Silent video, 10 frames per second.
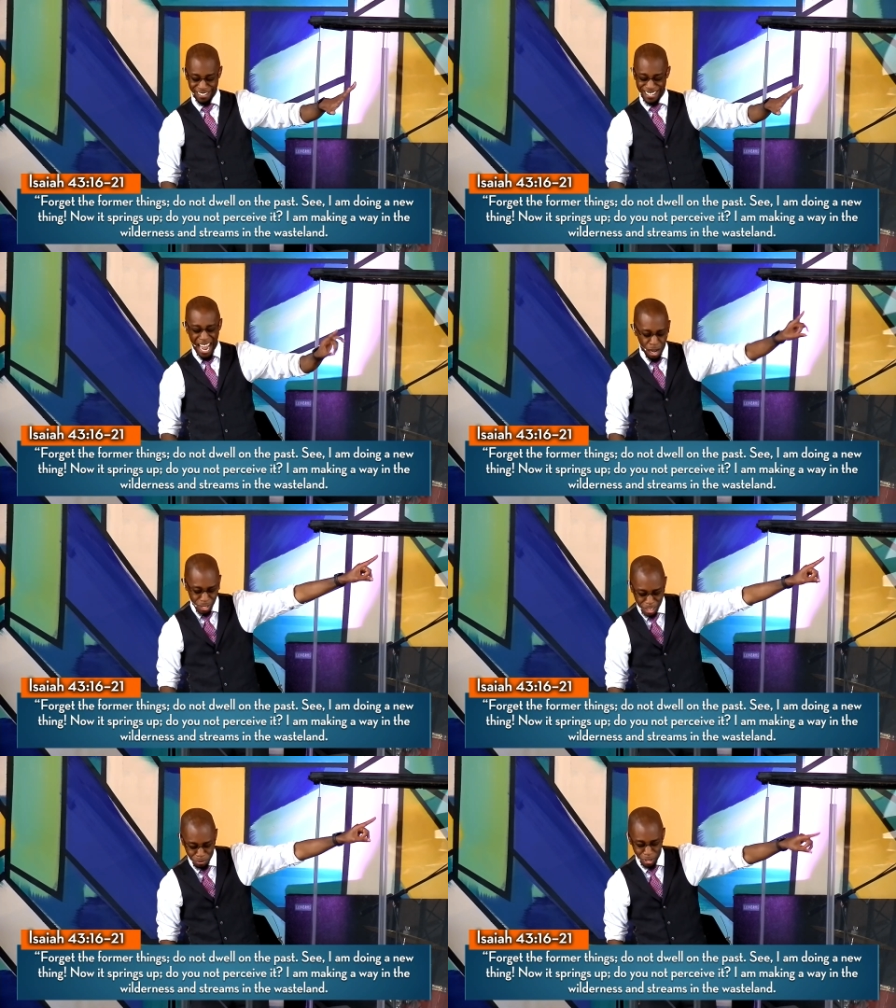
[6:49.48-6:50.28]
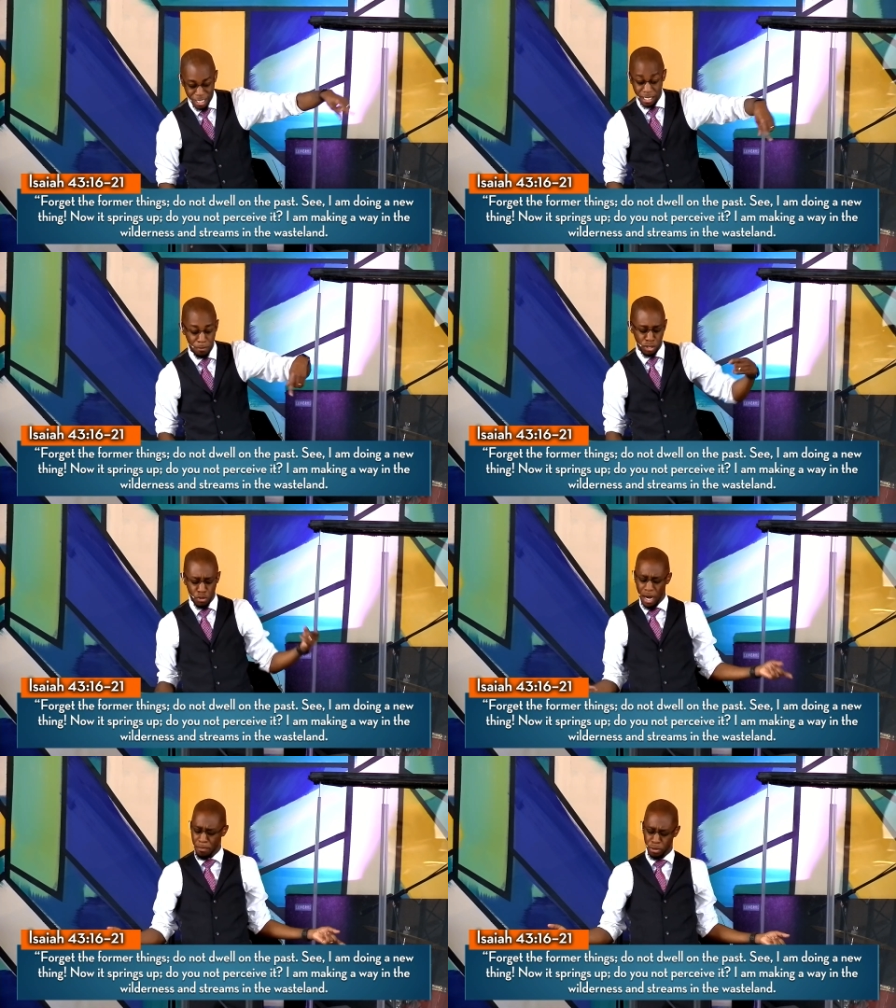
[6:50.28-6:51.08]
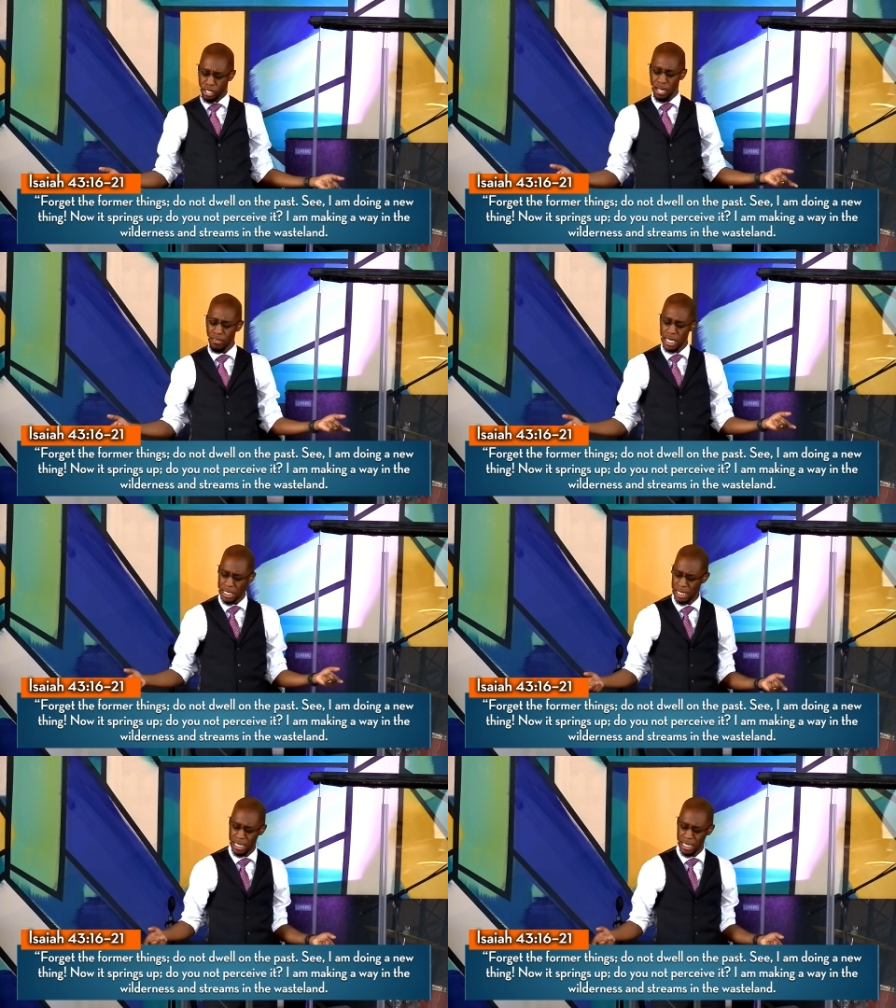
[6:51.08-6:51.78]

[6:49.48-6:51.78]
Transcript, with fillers: Now it springs up. Do you not perceive it?